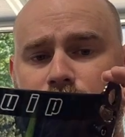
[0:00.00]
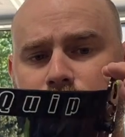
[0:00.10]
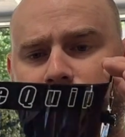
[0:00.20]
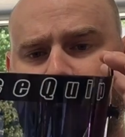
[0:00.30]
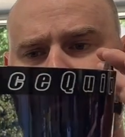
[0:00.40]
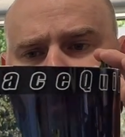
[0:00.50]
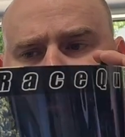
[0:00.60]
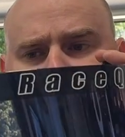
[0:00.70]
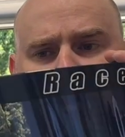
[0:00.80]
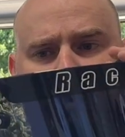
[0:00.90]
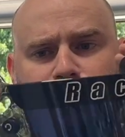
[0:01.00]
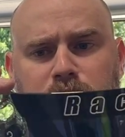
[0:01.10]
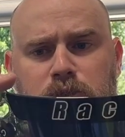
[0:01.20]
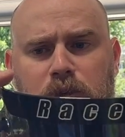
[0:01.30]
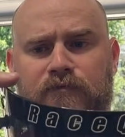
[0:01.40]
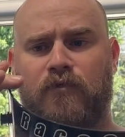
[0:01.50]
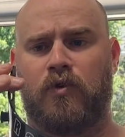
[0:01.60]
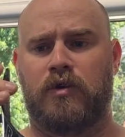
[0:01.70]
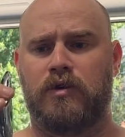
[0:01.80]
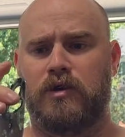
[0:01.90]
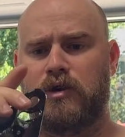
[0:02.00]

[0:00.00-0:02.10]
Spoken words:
I'm not gonna really show that. It's pretty straightforward.